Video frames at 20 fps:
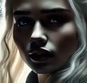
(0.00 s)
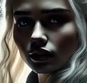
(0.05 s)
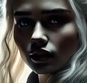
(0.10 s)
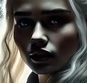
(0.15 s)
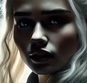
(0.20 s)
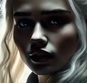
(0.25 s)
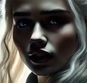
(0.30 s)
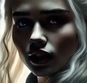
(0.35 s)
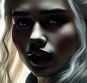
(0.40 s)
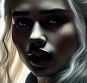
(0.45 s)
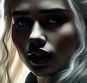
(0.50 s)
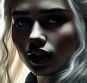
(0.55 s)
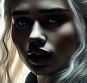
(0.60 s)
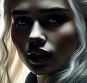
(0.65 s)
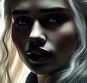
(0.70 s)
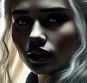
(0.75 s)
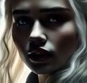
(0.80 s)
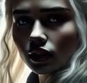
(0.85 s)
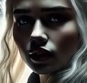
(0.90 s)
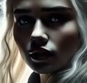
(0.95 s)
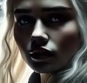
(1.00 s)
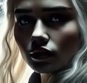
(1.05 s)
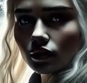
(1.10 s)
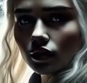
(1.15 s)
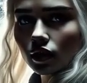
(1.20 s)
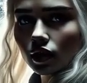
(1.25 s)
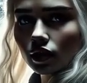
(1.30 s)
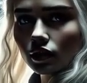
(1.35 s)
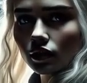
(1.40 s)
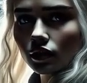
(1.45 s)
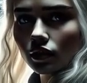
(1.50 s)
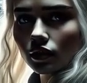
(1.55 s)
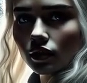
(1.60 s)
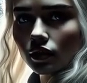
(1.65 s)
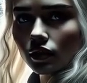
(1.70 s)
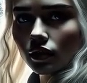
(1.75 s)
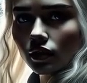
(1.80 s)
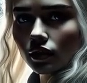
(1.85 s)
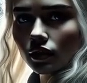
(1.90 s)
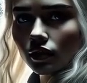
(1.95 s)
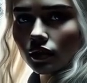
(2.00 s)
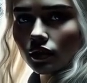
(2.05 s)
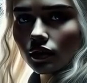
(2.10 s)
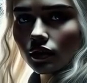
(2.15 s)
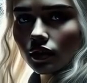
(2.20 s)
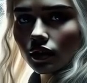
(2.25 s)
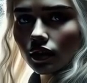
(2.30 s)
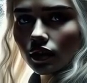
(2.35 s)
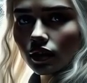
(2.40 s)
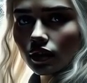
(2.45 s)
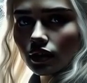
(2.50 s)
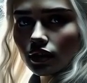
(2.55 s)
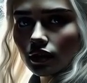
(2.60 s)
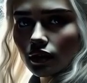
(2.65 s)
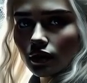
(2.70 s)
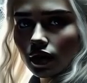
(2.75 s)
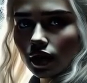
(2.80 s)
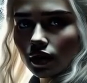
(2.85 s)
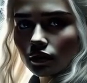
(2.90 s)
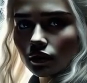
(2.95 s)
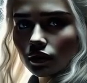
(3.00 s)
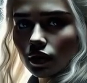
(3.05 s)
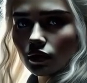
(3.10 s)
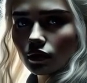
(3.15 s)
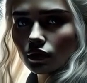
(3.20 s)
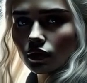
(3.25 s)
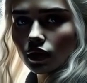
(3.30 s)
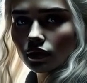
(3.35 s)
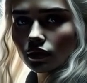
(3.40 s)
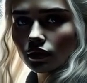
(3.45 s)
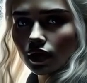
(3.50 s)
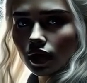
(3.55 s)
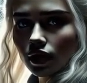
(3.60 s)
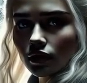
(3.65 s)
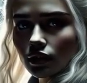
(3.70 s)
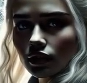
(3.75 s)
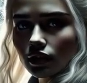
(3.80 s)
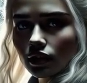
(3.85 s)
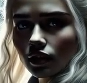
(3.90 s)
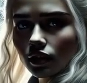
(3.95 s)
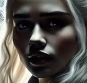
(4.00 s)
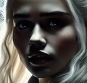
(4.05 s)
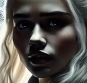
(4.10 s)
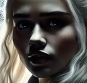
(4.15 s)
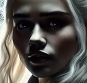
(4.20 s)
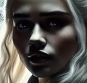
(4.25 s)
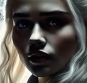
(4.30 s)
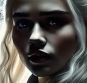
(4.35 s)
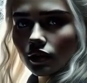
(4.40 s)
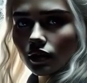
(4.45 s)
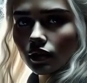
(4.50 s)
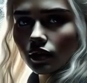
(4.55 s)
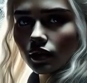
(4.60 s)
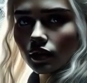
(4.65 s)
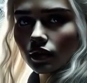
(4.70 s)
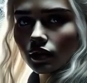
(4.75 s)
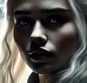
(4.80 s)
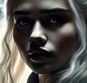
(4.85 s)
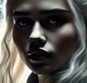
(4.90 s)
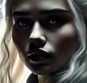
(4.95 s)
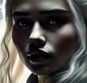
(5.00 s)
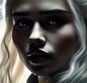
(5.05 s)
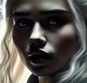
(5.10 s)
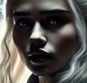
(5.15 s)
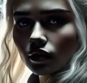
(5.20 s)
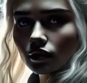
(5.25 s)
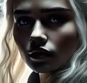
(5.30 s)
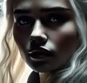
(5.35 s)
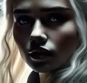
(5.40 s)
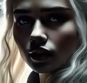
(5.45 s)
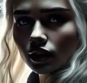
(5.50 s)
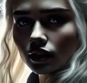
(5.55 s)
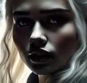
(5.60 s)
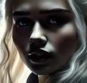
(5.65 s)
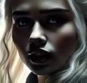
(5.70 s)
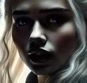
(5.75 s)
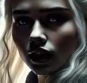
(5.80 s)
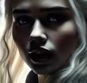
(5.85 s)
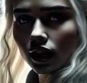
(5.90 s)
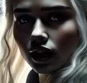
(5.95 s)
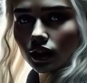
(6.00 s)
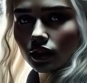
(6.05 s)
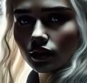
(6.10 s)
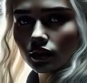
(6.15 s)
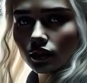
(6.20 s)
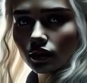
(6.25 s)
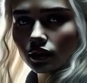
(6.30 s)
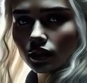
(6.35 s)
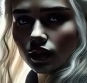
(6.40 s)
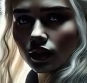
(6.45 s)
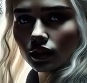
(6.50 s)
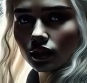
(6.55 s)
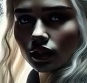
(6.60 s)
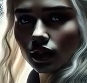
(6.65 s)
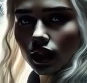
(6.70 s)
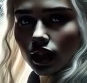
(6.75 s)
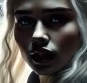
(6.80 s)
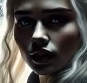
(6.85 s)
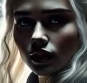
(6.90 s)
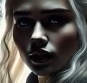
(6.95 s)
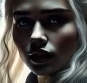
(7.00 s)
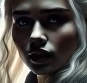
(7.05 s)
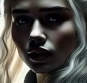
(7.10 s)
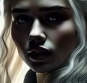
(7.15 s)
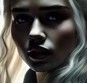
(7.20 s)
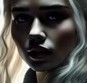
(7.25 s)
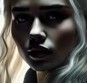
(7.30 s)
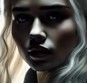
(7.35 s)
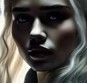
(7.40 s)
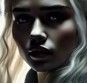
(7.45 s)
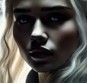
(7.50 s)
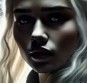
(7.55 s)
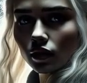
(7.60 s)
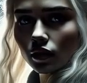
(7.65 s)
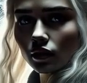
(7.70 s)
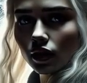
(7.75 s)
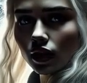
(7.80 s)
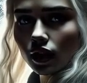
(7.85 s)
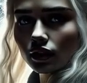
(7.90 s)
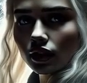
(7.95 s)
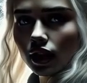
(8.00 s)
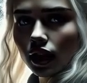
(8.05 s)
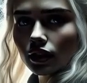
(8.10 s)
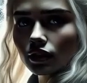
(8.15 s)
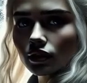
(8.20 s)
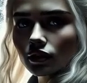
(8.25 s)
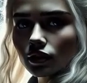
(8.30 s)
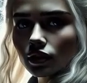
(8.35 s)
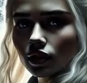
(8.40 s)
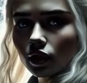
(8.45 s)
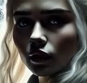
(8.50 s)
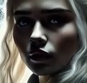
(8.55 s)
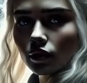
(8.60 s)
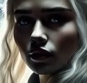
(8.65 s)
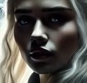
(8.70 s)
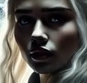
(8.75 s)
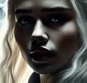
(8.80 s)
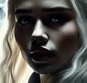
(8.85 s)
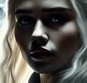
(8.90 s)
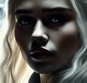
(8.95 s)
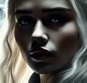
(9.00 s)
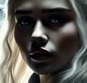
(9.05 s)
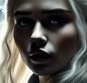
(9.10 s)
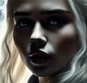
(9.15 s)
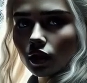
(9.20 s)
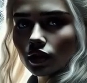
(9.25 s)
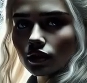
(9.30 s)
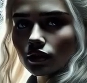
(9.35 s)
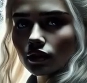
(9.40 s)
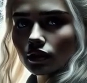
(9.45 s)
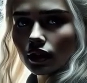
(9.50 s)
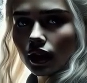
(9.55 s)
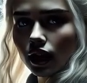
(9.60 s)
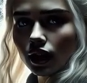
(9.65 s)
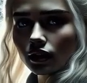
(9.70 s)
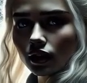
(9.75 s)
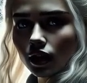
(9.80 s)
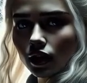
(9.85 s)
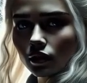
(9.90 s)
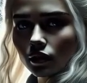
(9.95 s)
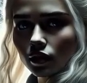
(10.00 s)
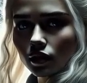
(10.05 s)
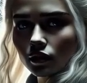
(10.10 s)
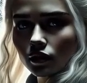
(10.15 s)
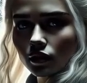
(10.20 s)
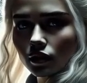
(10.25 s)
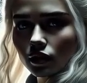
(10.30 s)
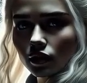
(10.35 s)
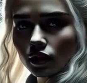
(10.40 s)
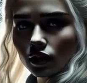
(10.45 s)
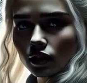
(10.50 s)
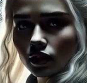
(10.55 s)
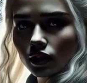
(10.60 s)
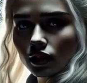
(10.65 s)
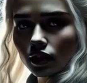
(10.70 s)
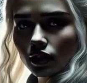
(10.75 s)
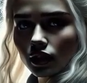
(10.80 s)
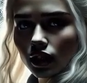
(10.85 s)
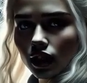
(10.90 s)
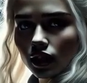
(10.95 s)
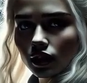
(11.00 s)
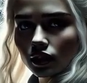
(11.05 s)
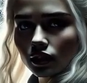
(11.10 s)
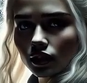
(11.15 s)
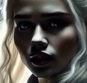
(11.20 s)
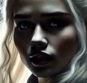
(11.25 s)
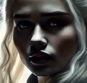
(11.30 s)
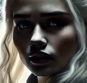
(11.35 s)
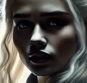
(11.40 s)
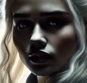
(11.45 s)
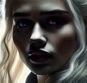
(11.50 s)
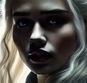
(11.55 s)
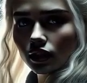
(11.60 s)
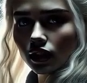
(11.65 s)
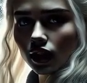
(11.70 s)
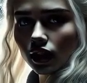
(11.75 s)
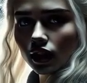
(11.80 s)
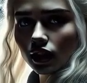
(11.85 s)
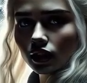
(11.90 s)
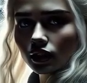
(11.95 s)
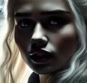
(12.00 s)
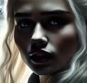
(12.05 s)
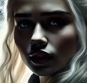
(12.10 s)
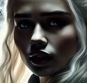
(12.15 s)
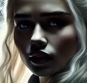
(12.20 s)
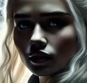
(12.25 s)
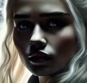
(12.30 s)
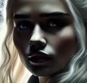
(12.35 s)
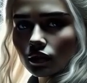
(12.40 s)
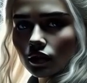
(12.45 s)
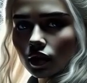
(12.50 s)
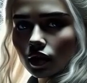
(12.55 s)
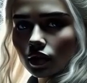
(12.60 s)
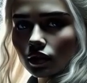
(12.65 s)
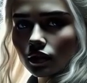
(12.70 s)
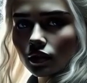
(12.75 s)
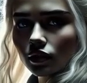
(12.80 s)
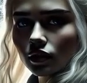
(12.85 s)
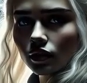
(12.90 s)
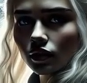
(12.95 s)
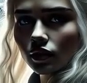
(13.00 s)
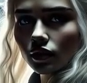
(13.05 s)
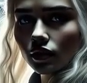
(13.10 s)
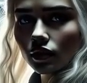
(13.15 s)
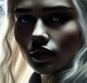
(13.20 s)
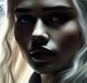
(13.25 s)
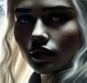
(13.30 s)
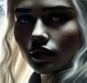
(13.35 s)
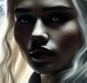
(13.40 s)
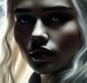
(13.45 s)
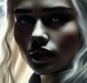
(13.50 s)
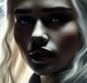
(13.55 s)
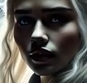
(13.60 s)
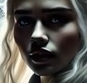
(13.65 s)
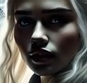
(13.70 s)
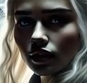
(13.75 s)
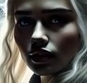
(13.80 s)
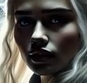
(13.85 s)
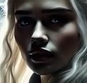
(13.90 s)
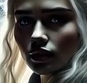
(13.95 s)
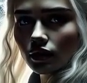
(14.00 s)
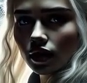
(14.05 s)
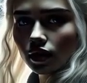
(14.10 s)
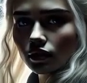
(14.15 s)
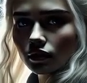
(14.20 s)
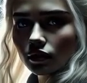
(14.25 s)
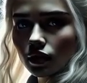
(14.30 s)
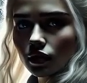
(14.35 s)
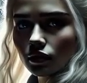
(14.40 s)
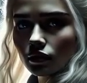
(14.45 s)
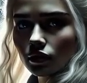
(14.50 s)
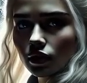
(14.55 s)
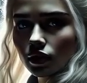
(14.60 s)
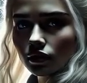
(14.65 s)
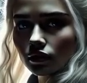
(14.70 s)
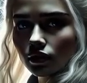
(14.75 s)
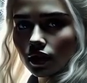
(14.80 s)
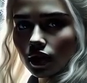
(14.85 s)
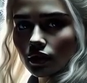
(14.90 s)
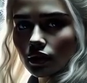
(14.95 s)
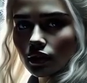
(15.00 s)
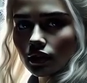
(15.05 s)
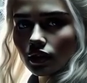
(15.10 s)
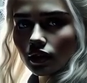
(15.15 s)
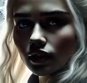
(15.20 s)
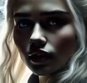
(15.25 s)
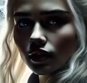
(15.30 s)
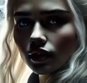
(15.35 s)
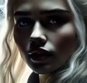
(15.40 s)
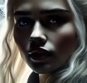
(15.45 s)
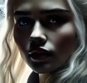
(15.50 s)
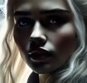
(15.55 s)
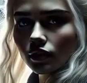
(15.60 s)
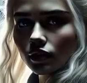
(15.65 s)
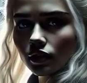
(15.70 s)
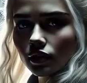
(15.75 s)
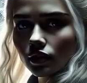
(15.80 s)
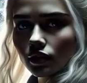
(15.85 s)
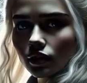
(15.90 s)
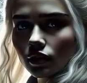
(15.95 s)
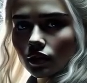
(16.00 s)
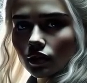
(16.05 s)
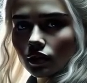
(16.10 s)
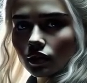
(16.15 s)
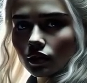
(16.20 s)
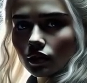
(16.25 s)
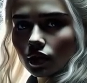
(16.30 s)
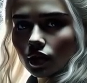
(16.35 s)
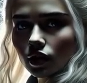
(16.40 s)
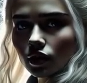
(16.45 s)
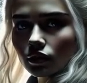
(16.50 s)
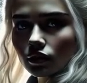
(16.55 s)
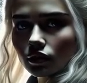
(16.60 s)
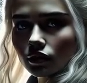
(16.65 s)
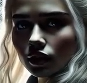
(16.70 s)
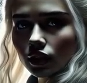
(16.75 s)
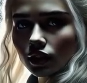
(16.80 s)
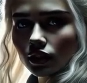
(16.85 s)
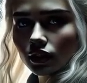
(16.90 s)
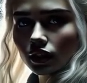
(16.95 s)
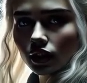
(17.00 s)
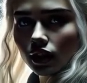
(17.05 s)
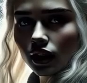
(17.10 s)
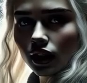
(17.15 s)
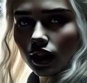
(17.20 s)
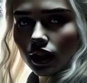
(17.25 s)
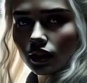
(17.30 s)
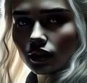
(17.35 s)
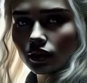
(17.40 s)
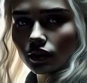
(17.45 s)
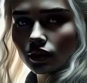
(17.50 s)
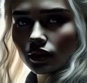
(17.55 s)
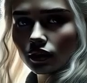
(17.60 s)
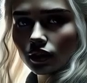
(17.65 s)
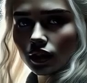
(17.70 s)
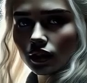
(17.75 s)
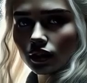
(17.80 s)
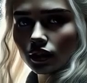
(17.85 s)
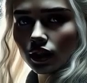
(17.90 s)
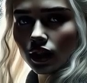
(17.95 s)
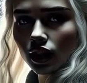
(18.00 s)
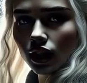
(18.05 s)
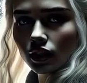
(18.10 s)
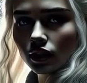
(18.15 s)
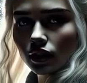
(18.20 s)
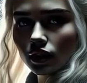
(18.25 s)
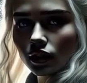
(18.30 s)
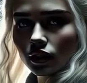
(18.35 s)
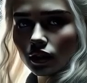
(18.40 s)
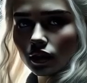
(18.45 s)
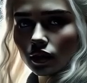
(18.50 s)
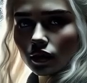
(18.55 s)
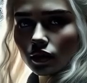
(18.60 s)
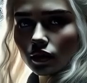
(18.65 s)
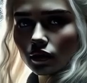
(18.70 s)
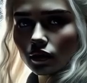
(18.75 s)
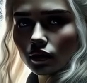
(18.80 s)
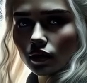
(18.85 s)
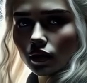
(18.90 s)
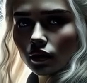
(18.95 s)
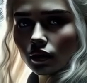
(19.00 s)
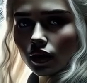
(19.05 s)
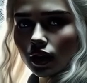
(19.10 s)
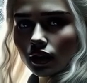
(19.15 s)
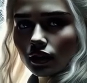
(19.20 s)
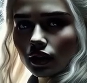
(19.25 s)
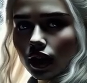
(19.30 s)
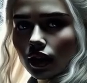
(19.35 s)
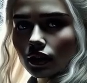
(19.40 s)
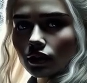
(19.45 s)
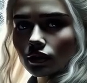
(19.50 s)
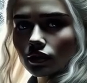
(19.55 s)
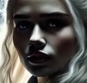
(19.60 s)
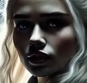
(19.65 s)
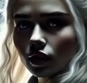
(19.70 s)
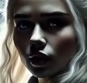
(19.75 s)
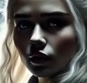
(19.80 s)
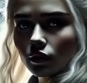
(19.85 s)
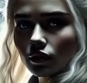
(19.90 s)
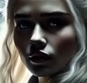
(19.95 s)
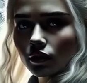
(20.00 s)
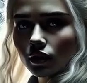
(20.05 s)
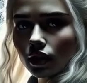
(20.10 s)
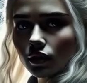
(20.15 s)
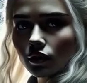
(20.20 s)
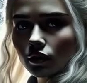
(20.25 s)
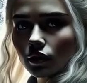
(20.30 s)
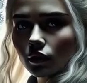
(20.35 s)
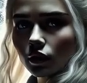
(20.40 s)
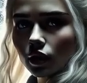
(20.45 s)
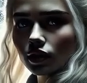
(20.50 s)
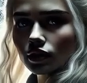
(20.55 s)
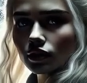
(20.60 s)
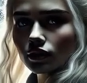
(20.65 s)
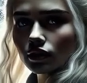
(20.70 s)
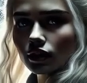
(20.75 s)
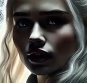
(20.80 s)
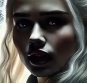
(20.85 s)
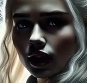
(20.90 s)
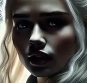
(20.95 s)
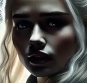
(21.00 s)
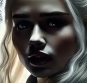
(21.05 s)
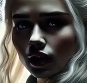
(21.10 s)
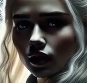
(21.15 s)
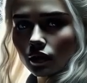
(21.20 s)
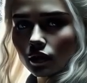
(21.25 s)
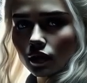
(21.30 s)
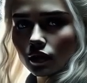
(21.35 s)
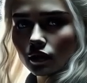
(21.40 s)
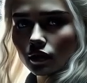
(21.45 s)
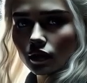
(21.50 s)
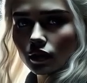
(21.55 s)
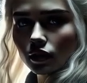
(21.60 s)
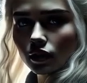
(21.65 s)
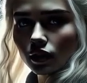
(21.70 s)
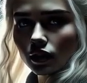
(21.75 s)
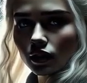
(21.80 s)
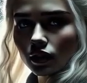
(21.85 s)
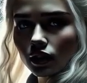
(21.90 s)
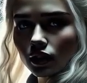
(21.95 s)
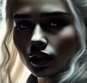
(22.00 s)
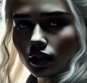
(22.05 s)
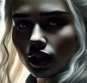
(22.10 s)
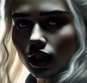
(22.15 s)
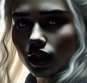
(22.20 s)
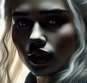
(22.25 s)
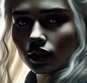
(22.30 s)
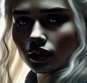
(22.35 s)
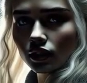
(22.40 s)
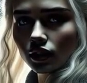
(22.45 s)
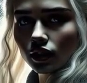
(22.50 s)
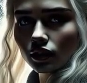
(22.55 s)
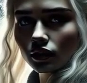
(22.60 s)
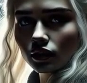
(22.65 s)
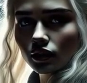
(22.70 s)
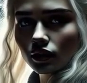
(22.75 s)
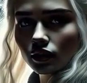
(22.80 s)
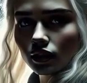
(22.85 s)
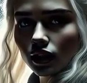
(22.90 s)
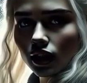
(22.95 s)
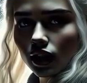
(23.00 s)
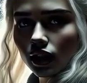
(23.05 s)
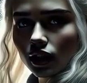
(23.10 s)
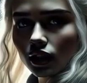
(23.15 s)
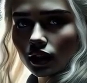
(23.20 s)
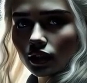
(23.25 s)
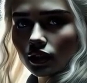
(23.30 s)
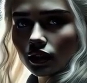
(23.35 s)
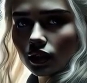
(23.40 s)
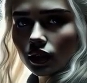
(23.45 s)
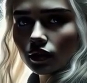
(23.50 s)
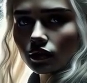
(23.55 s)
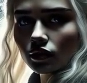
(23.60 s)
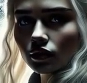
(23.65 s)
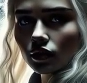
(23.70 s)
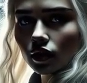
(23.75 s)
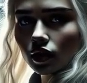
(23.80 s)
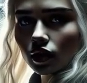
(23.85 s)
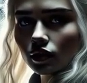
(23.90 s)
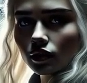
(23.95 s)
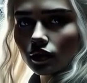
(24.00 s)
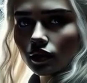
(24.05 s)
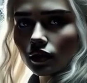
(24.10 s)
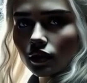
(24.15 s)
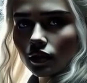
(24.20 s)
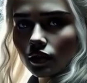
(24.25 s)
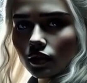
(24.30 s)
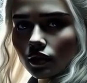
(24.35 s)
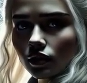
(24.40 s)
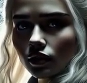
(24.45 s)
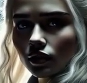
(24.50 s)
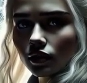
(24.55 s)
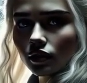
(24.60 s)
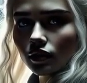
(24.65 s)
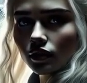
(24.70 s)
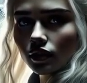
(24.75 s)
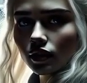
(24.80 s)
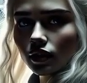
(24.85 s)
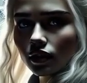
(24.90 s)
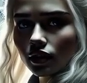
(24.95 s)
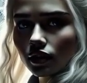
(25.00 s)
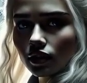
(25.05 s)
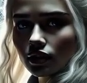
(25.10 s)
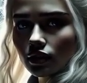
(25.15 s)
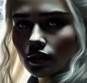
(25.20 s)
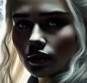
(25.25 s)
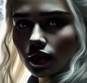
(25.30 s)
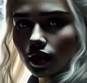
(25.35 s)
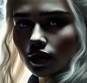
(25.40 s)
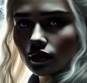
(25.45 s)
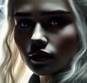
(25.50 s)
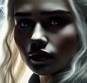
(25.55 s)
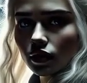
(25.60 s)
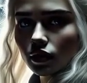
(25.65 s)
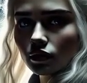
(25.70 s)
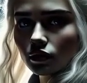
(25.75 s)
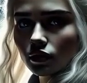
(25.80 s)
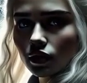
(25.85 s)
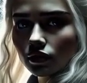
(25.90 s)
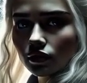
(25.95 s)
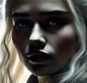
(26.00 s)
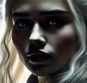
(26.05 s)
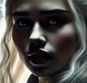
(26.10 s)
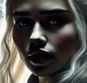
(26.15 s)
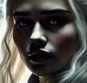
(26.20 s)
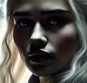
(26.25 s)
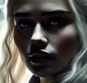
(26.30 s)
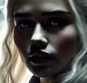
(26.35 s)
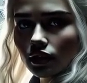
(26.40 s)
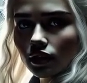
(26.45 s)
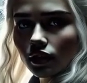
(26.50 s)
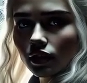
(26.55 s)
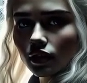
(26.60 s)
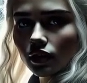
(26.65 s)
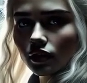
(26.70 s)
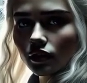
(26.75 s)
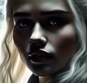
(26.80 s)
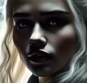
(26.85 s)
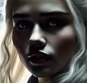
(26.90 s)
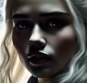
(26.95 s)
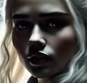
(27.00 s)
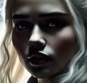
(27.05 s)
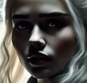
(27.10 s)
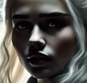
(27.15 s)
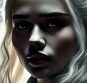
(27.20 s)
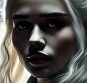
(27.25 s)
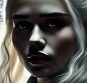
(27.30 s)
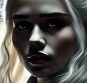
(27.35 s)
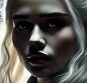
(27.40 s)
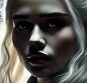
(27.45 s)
At last, they reached the far end of the pit where half-broken pillars and rubble formed a partial barrier. Grey Worm and another man, revealed now to be Ser Jorah Mormont, heaved a chunk of stone aside, revealing a concealed aperture in the wall. Daenerys's heart twisted at the sight of Jorah. She had once believed he would never return to her side, but here he was, exhausted and battered, risking everything. She spared no time for words, only gratitude in her eyes as she ducked through the gap.